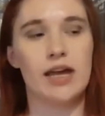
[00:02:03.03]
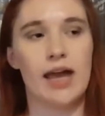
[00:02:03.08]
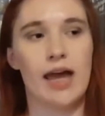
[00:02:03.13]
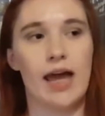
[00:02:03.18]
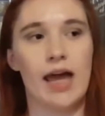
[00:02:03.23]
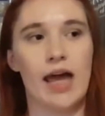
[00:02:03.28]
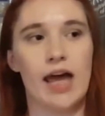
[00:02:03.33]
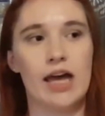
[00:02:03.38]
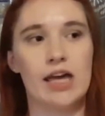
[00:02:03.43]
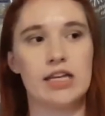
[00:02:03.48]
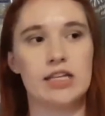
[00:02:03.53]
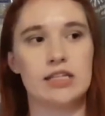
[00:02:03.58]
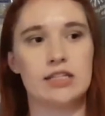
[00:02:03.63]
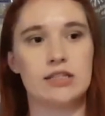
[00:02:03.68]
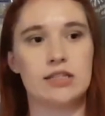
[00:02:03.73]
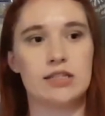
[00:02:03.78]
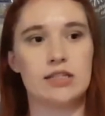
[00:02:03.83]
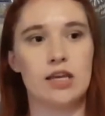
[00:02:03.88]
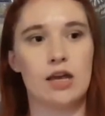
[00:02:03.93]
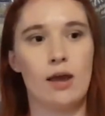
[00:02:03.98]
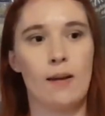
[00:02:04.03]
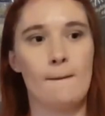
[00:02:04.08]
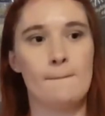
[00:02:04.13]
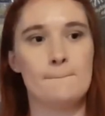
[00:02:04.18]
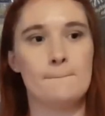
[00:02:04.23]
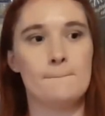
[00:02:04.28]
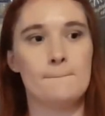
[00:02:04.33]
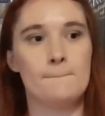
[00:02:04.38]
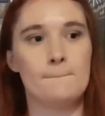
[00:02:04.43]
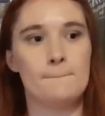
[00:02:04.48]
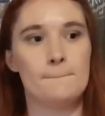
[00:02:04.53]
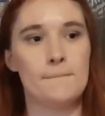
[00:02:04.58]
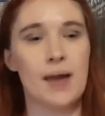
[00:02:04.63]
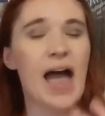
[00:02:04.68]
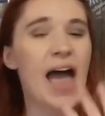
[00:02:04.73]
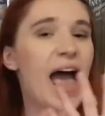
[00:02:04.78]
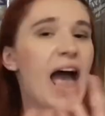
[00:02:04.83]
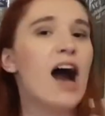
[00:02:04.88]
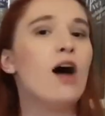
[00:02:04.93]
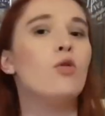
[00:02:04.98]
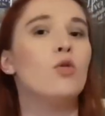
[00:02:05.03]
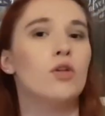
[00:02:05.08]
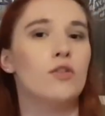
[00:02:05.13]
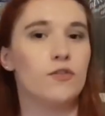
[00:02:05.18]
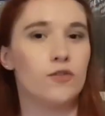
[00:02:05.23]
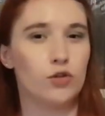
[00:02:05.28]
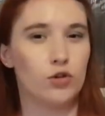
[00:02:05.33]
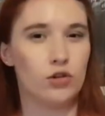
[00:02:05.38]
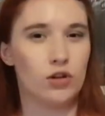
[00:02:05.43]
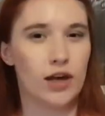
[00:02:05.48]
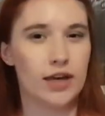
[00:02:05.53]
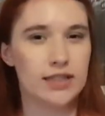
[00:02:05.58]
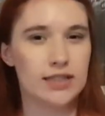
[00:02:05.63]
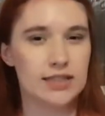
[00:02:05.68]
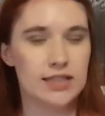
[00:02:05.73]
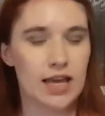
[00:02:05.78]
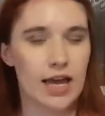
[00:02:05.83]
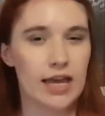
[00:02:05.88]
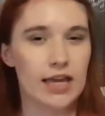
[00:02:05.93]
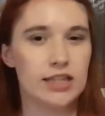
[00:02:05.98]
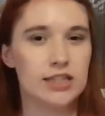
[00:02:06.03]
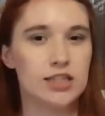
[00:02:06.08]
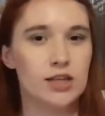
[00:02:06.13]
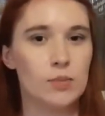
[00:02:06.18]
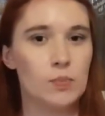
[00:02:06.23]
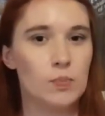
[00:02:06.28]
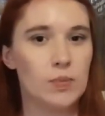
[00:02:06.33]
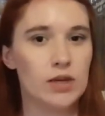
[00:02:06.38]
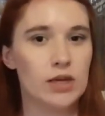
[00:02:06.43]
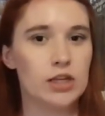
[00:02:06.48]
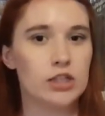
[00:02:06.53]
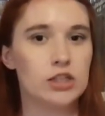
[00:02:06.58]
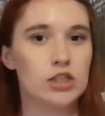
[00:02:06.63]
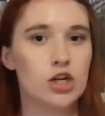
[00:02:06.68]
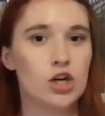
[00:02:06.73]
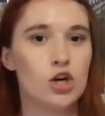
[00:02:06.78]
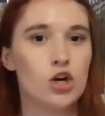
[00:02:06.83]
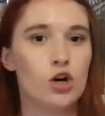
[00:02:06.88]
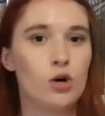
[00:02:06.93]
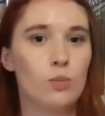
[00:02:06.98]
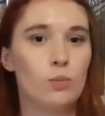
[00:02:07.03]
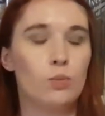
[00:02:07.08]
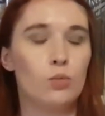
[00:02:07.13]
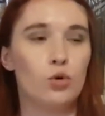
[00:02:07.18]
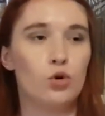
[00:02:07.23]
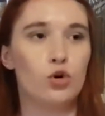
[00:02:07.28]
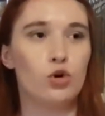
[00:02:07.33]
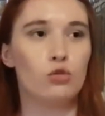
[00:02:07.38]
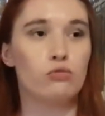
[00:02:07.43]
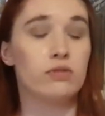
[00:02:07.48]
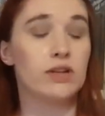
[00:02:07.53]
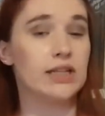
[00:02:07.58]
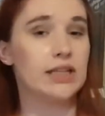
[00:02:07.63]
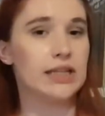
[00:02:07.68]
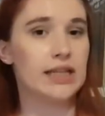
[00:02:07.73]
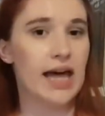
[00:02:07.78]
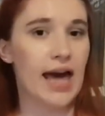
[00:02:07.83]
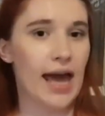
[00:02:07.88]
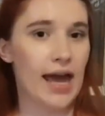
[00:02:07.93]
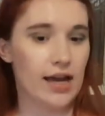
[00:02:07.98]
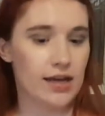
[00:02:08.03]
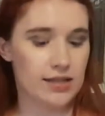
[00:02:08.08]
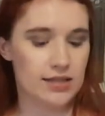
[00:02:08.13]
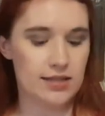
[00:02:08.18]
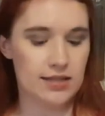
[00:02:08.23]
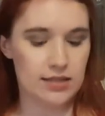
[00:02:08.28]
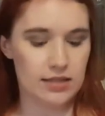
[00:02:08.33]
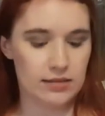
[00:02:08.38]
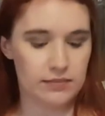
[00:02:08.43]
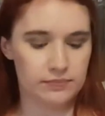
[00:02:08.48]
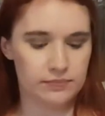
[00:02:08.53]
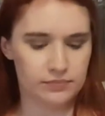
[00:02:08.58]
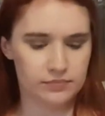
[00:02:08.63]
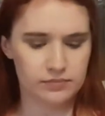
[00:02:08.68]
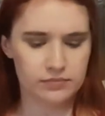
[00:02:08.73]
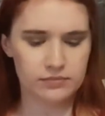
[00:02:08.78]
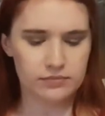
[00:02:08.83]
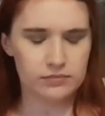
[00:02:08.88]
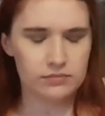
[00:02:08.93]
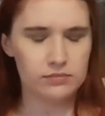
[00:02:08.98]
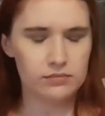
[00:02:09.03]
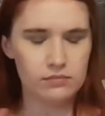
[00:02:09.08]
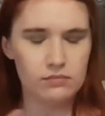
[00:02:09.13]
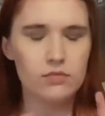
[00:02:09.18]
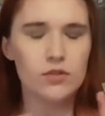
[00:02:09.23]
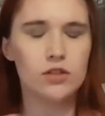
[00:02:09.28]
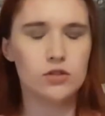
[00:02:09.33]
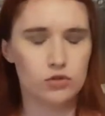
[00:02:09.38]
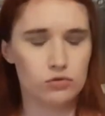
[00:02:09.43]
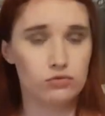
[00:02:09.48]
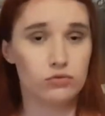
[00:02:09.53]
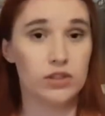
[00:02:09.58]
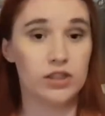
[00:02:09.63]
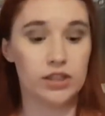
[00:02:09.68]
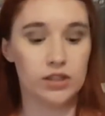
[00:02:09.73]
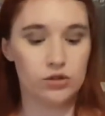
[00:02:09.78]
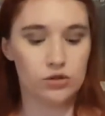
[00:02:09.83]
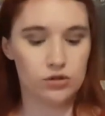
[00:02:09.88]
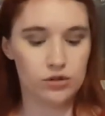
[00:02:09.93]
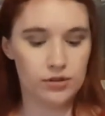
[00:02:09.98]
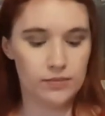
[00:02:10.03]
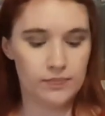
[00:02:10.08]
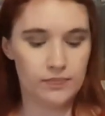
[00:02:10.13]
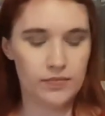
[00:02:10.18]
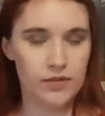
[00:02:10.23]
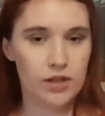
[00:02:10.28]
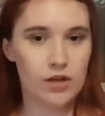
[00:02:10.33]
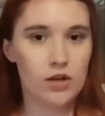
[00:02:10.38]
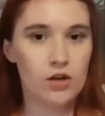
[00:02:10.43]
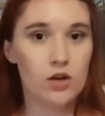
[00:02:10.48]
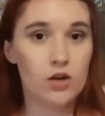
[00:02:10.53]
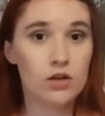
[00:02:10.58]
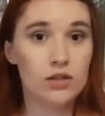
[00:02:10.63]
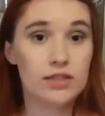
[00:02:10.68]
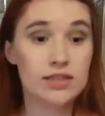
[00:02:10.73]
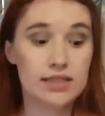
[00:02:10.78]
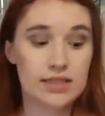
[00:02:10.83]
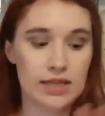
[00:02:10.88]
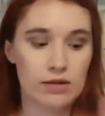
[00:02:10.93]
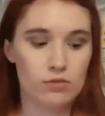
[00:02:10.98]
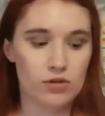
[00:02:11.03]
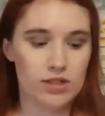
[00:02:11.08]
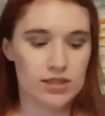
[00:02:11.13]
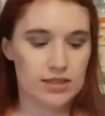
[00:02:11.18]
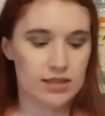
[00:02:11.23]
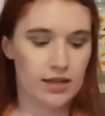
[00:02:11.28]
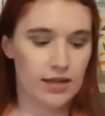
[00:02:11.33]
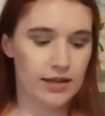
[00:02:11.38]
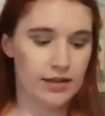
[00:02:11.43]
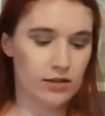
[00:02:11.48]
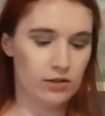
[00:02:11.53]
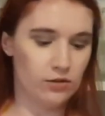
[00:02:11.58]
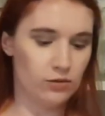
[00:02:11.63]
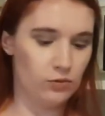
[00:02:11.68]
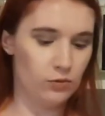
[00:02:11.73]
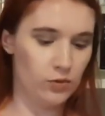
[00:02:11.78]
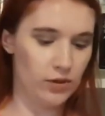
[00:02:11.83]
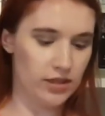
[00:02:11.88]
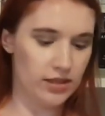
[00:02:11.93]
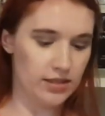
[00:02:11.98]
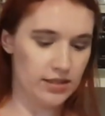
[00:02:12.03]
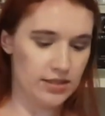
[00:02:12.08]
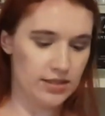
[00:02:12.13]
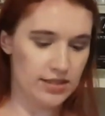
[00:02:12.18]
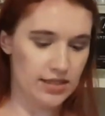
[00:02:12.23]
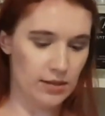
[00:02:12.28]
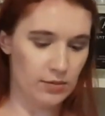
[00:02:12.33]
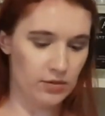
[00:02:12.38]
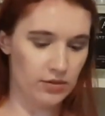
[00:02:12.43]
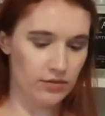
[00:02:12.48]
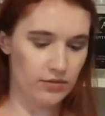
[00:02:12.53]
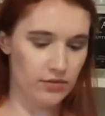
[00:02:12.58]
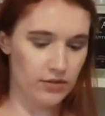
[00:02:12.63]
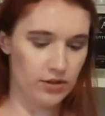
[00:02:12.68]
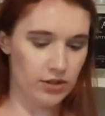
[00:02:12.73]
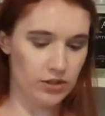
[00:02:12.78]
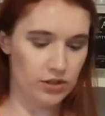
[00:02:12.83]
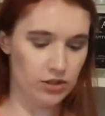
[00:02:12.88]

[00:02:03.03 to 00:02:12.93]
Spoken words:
as powerful, I'd say. It's a bit more relaxed. It's really good. See what it's like with some of the